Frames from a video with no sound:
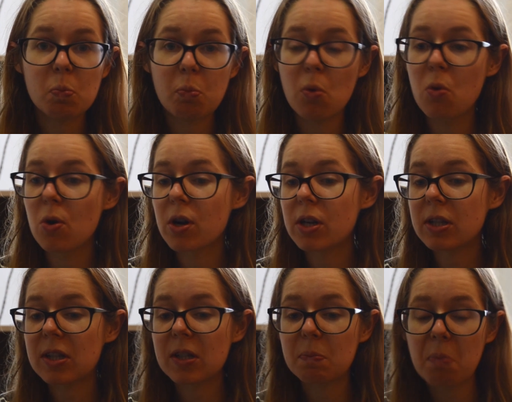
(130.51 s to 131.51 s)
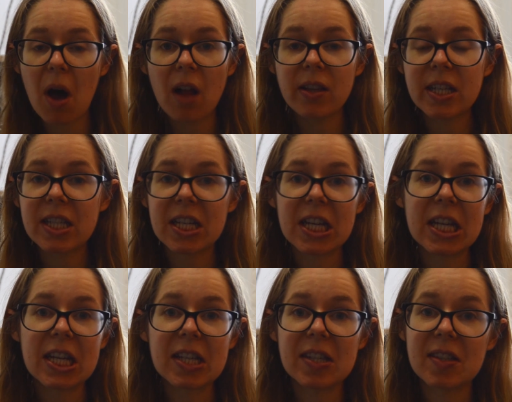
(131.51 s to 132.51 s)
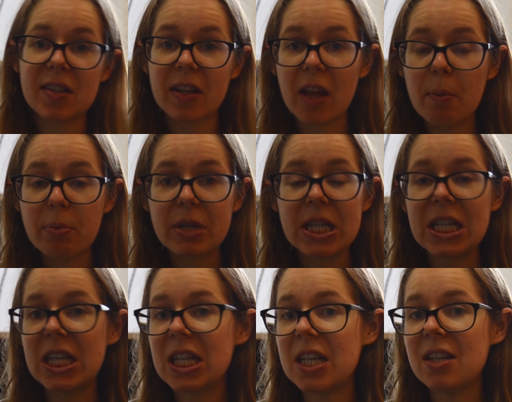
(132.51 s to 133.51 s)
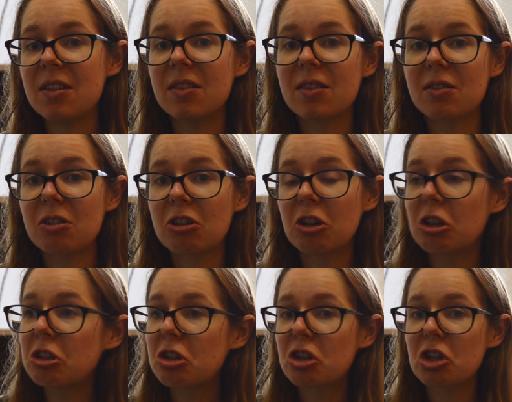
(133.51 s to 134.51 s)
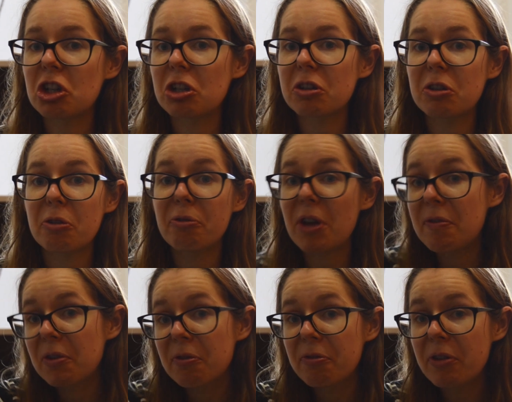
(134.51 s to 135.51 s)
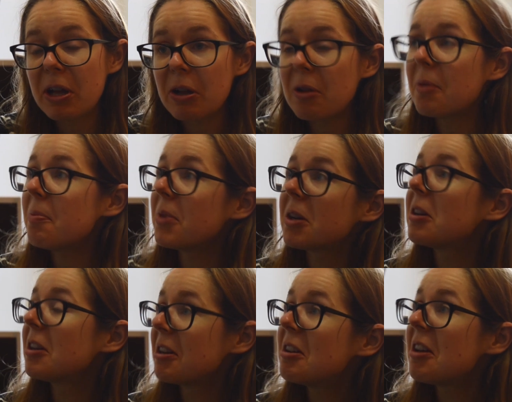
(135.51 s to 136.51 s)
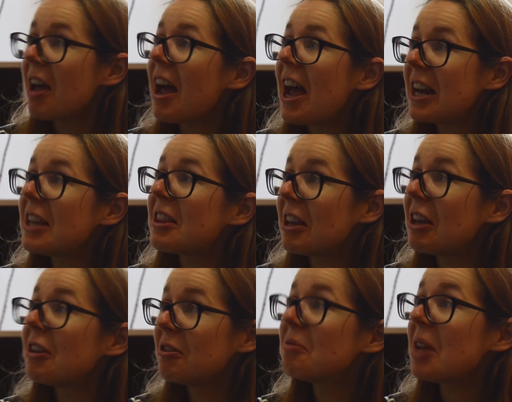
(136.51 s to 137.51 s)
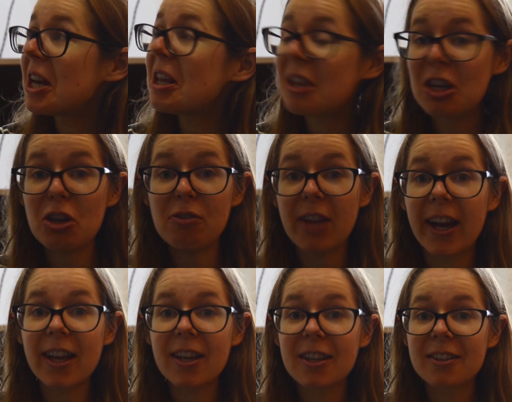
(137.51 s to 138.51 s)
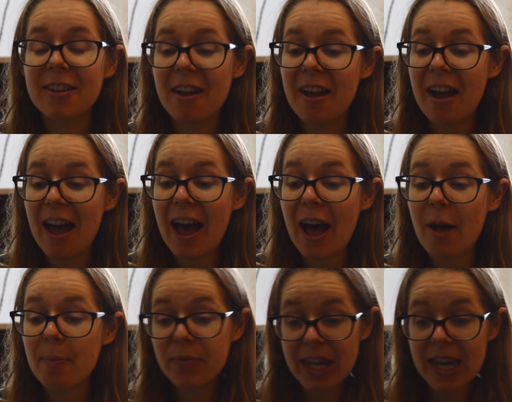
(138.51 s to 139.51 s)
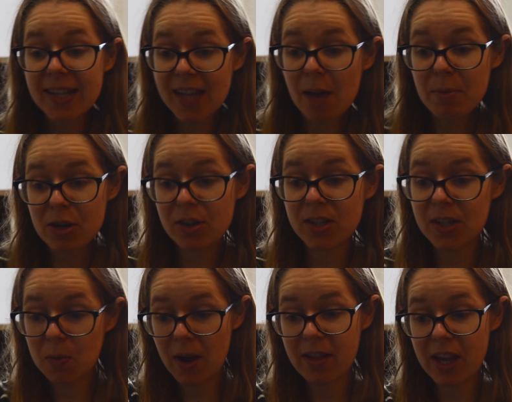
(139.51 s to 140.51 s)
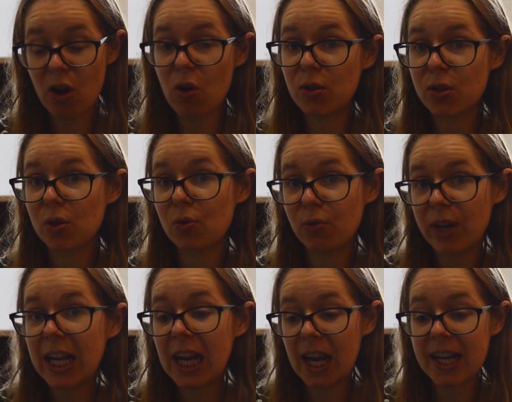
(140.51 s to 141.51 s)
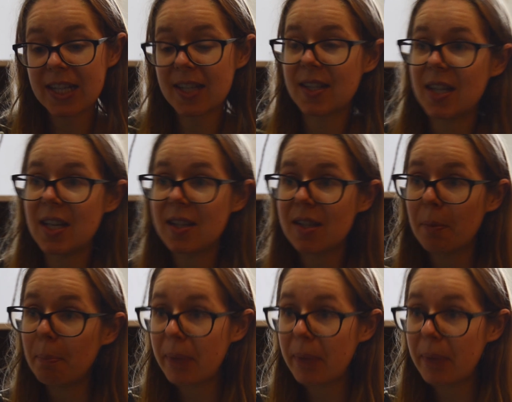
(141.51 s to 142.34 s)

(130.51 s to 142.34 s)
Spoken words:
Sports, politics, celebrities, culture, your favorite film, anything you like. The examiners as well, they also really like to see some